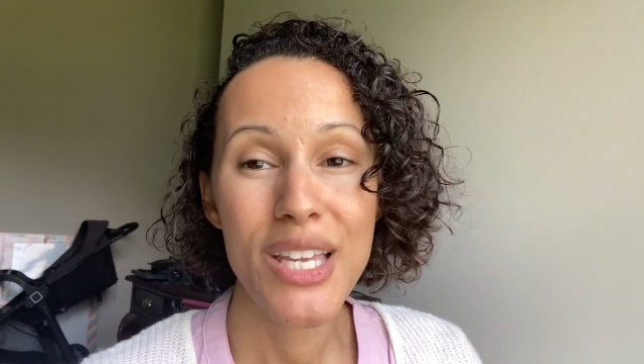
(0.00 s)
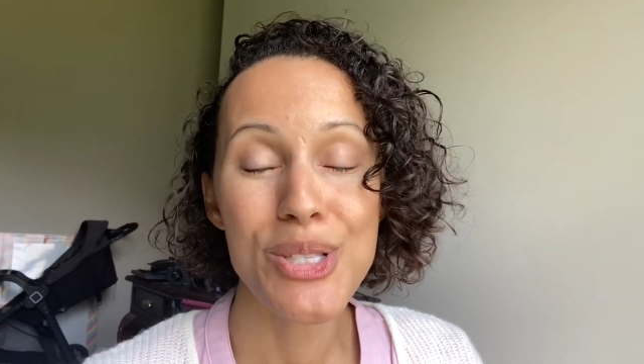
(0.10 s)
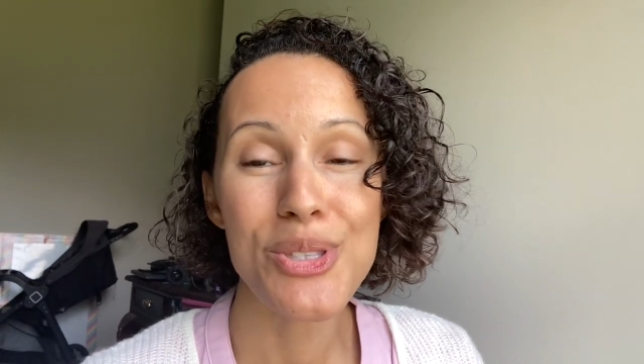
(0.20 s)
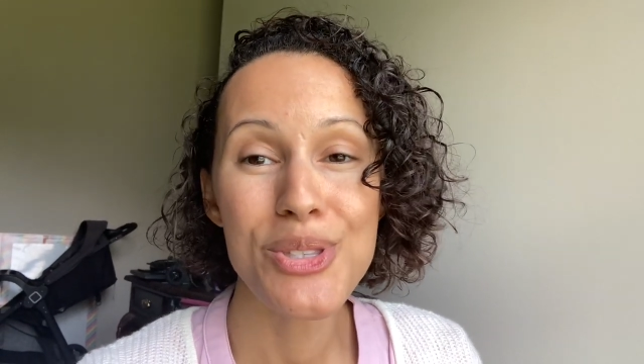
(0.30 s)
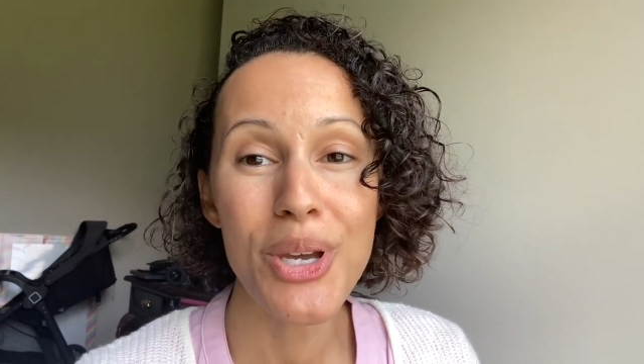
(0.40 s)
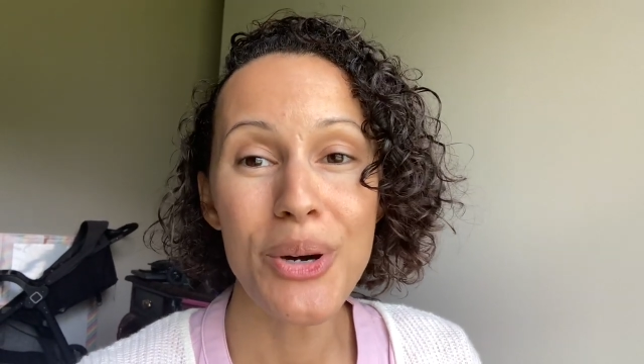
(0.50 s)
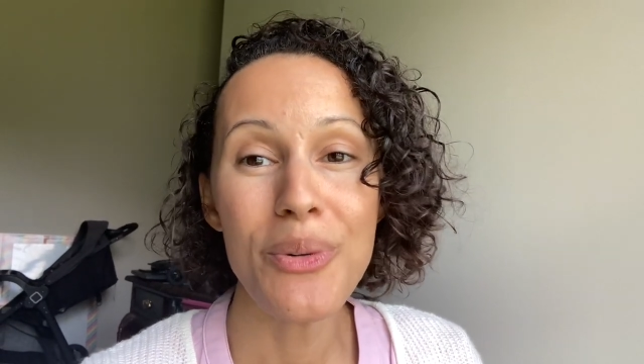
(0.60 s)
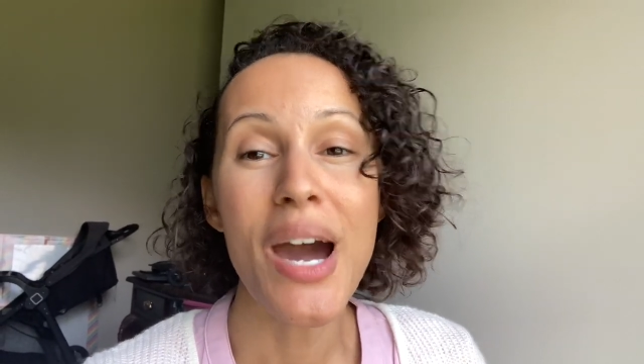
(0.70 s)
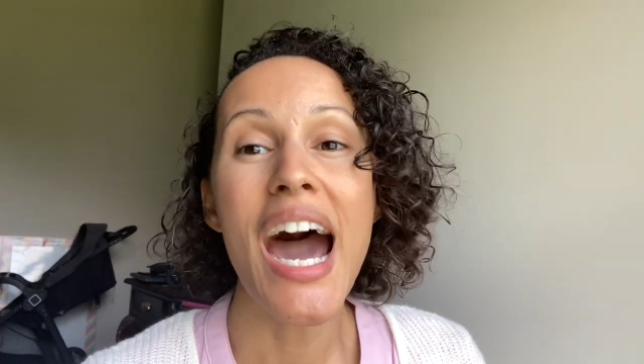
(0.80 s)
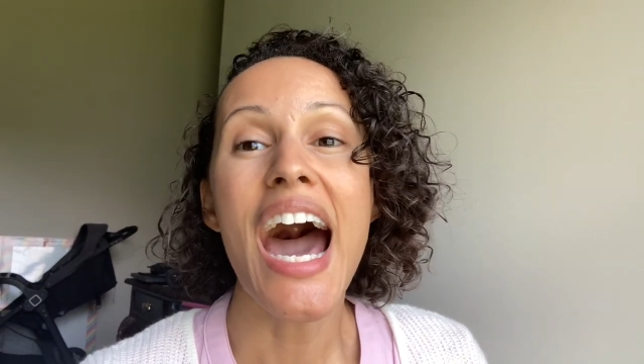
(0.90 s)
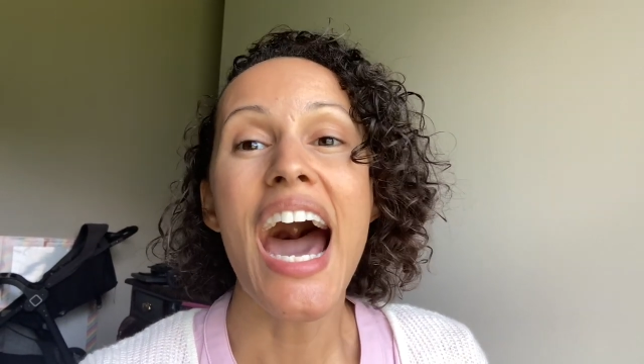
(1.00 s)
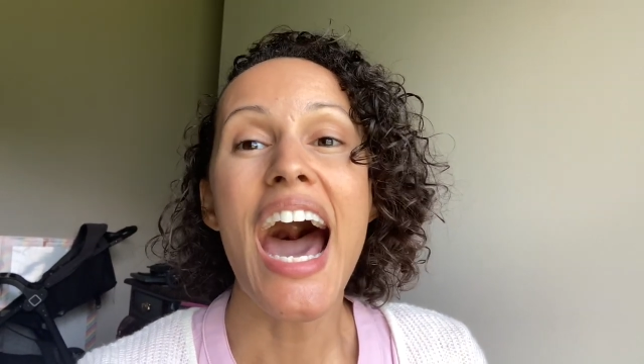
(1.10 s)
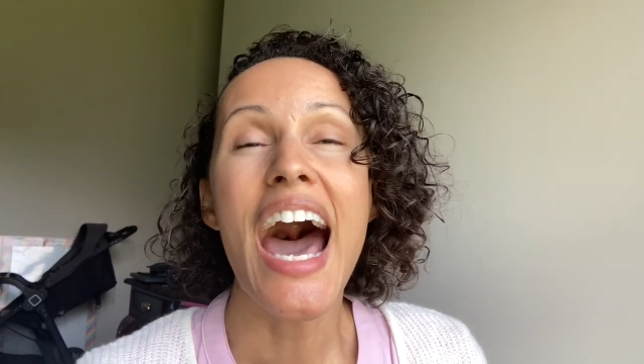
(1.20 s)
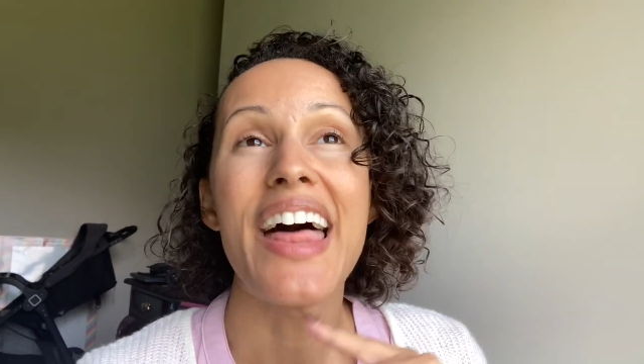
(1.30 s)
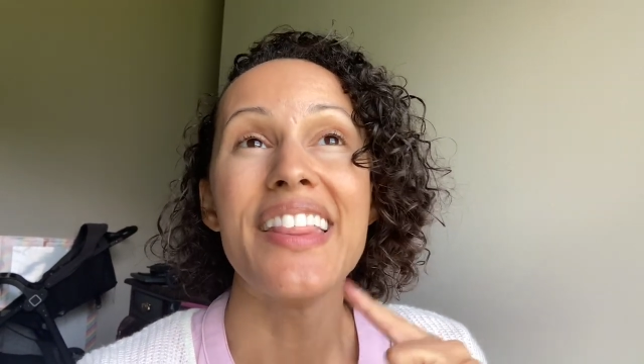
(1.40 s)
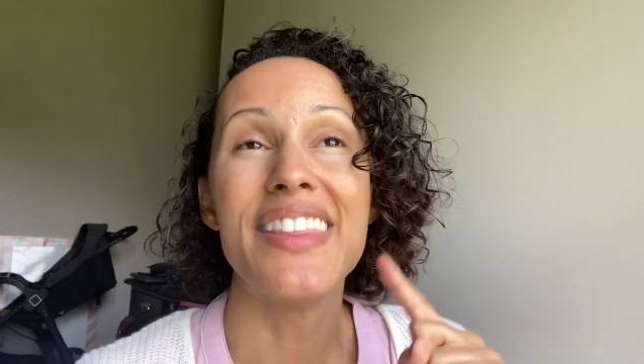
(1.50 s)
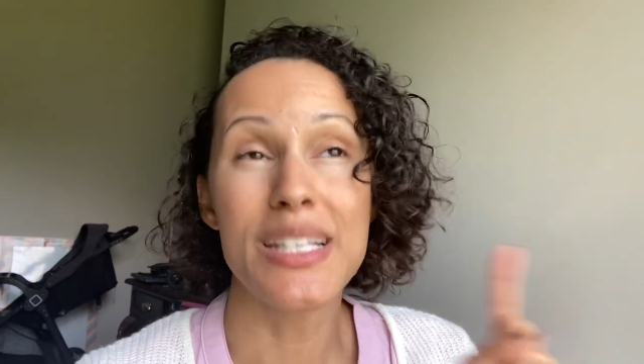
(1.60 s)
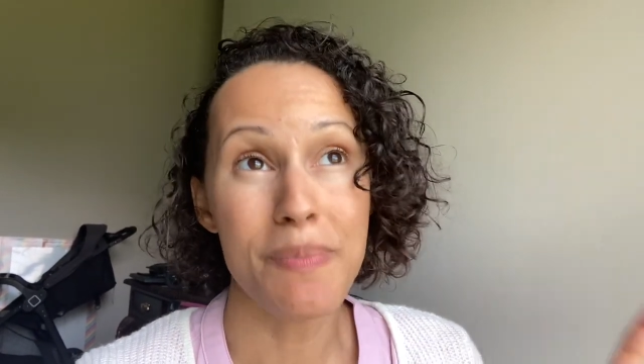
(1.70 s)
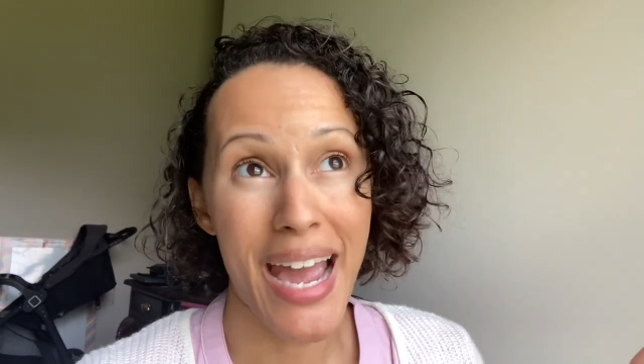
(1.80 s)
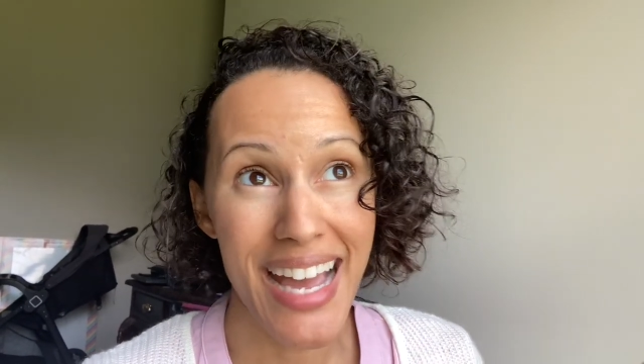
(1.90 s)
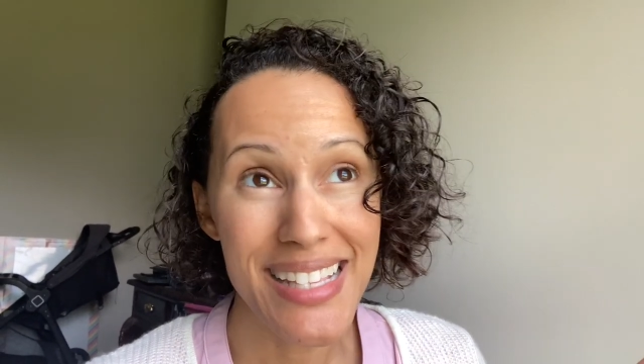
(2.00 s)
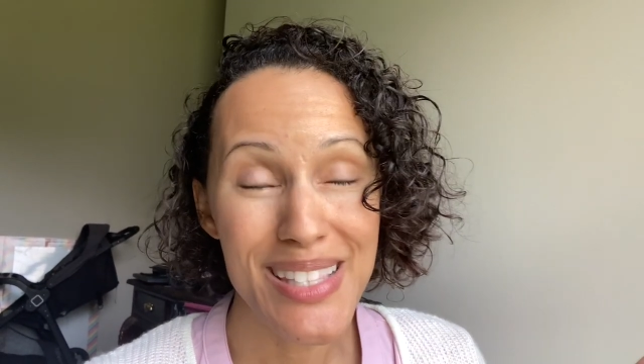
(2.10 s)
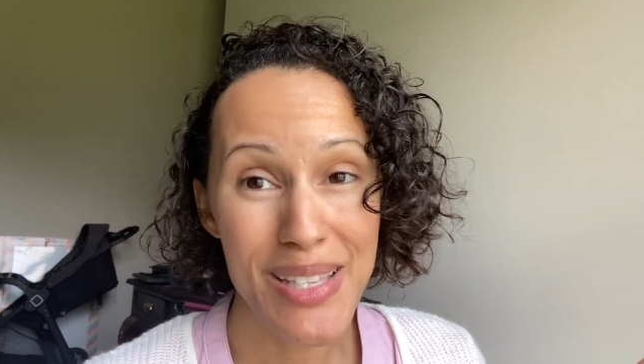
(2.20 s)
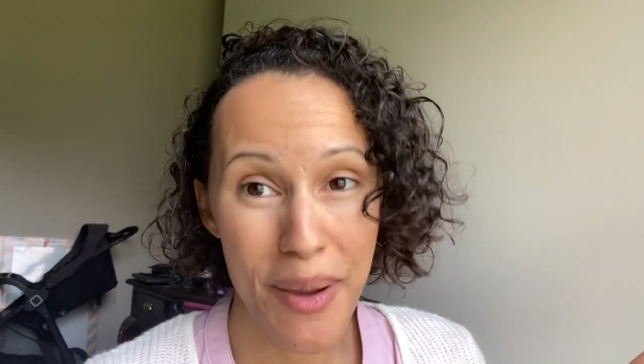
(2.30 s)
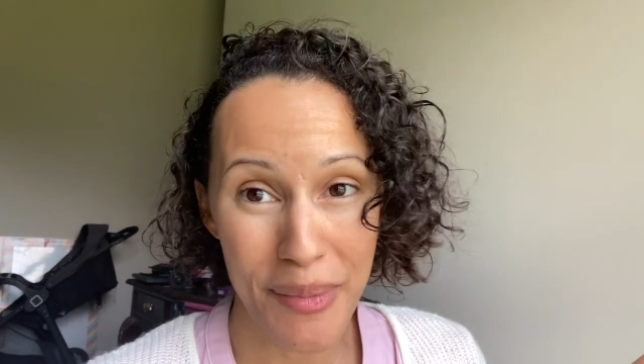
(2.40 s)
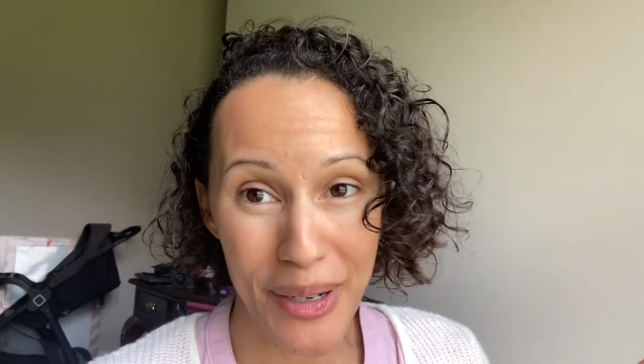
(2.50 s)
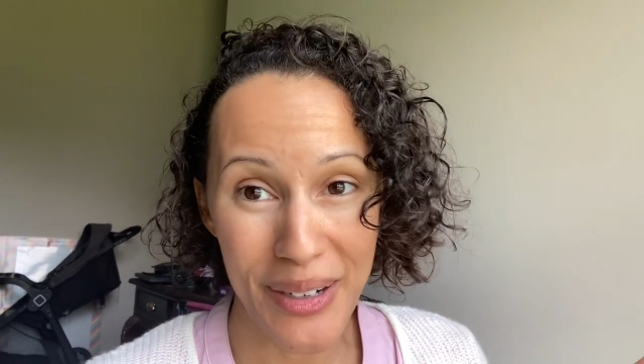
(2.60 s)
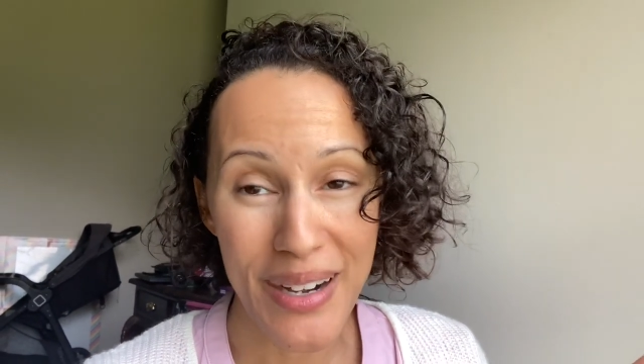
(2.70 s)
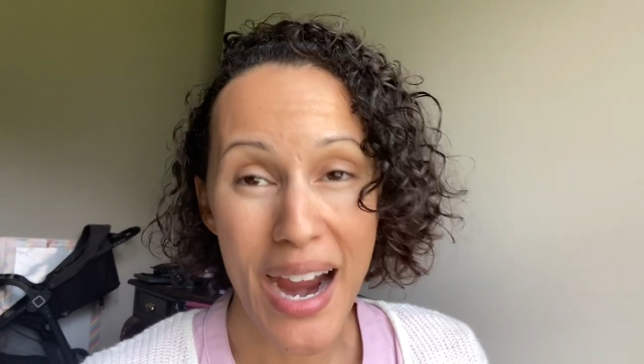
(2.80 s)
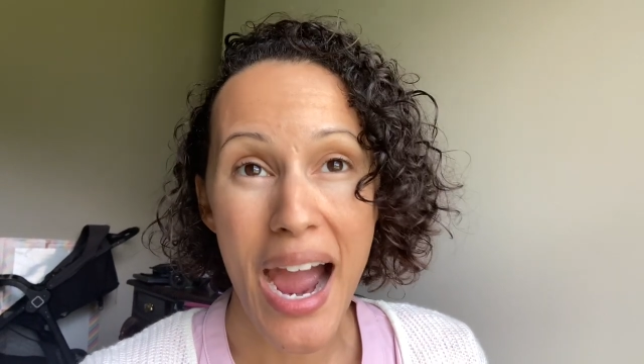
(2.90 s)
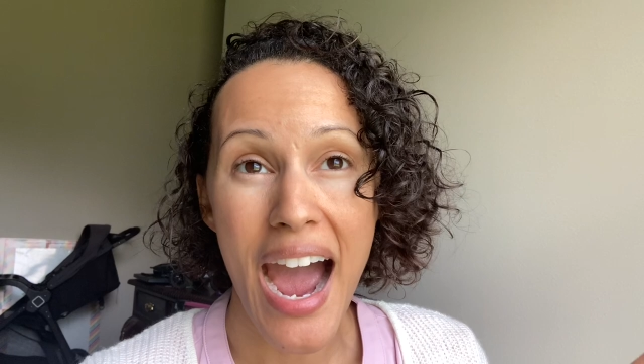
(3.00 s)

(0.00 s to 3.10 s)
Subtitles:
So this past summer,